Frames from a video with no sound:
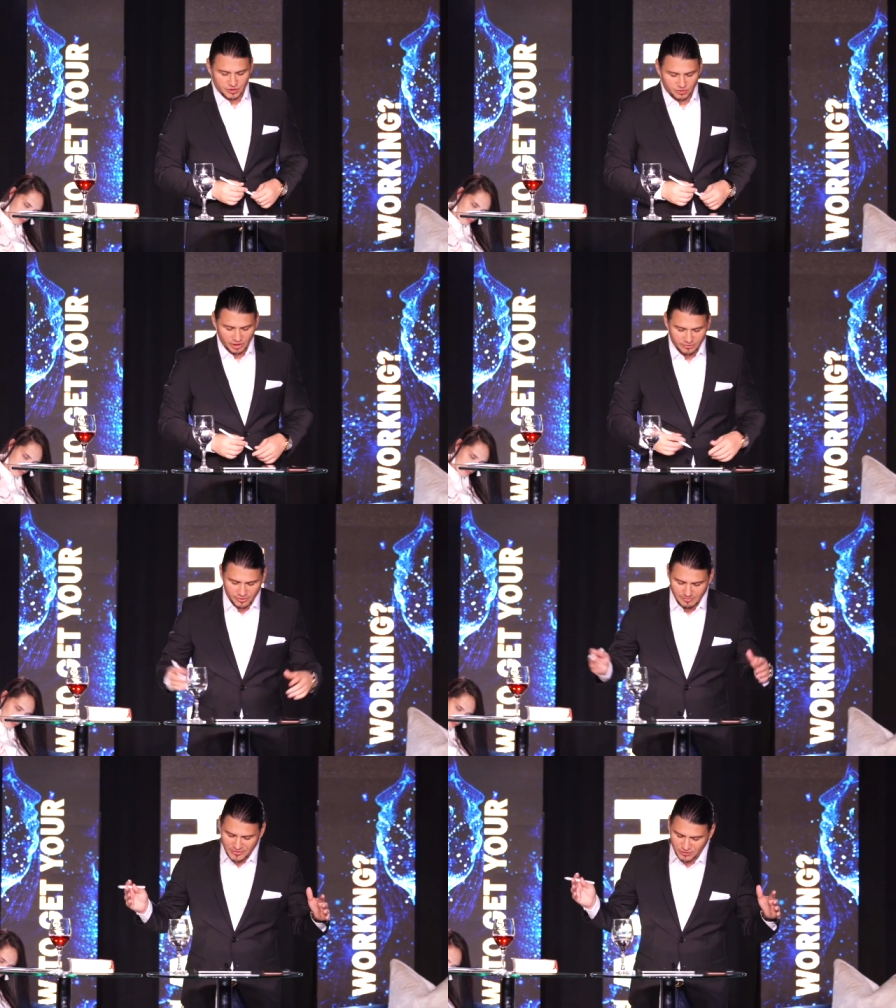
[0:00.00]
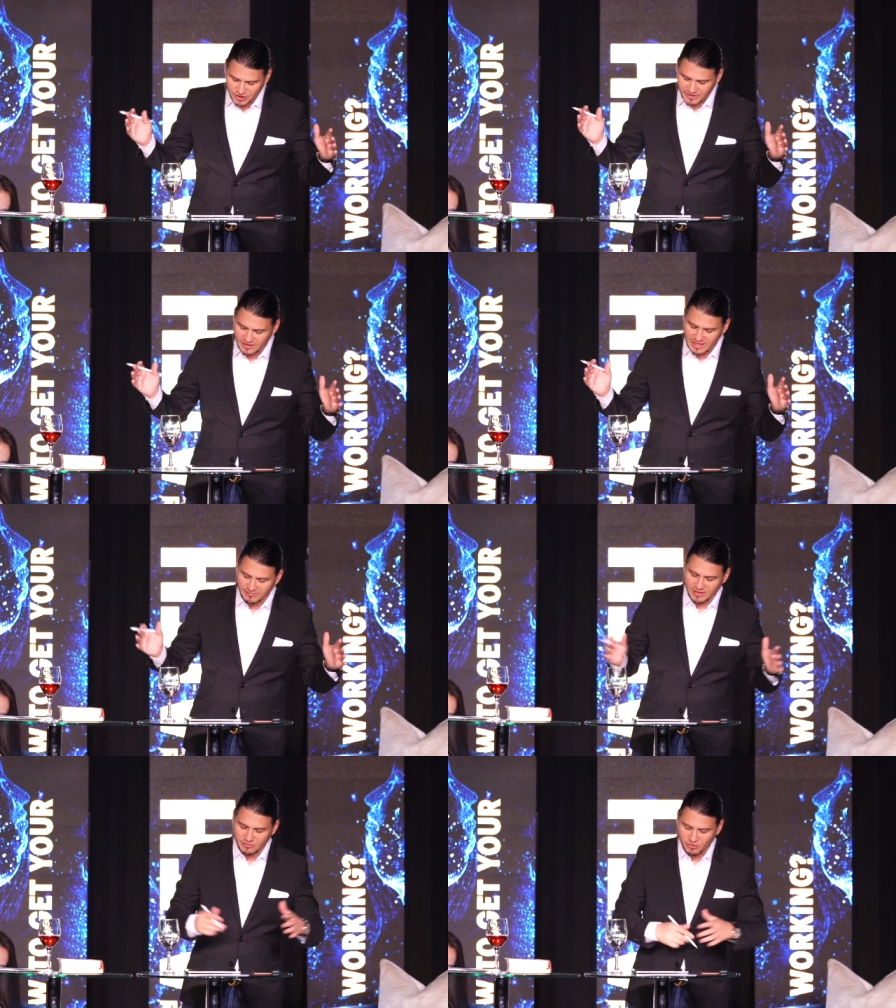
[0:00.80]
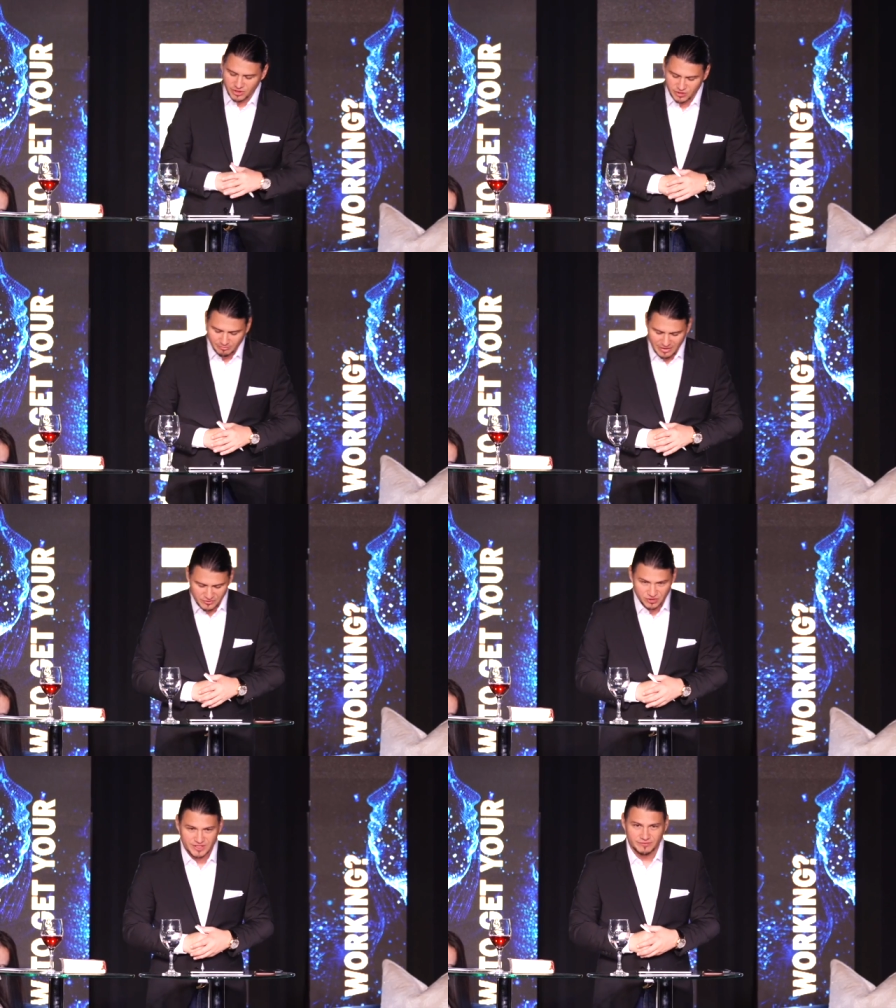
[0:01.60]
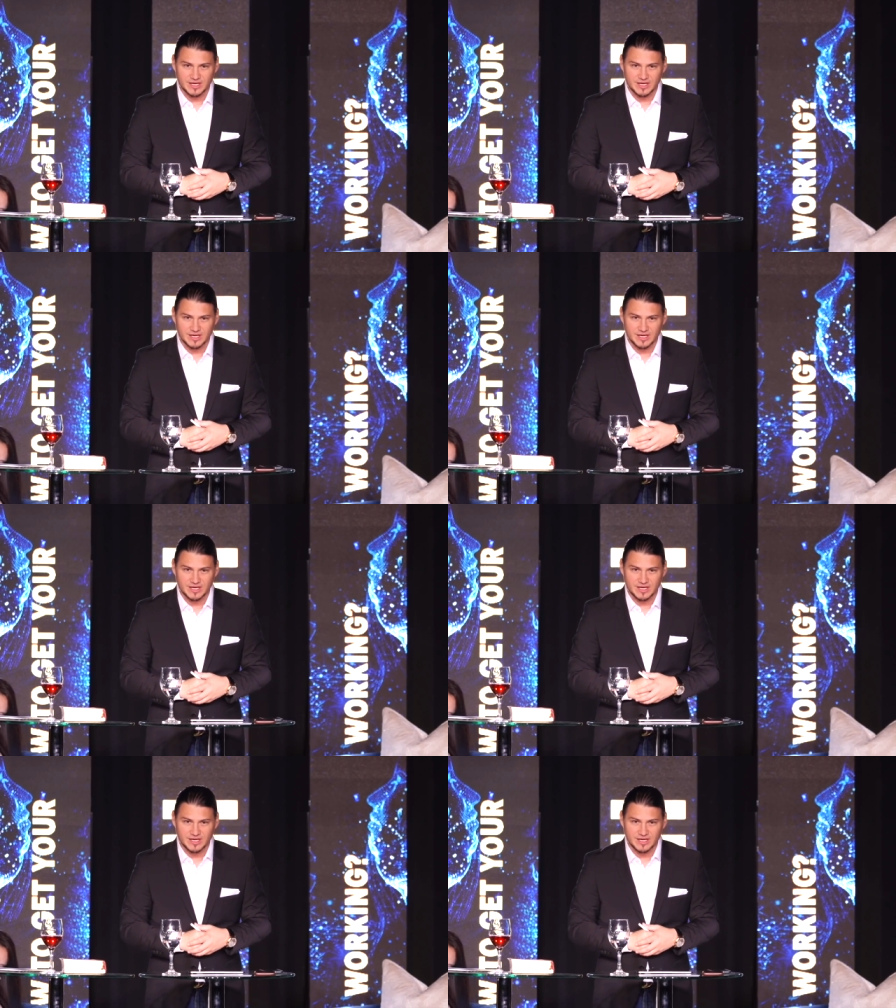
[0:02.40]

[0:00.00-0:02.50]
go through Matthew 7 11. Let me read you Matthew 7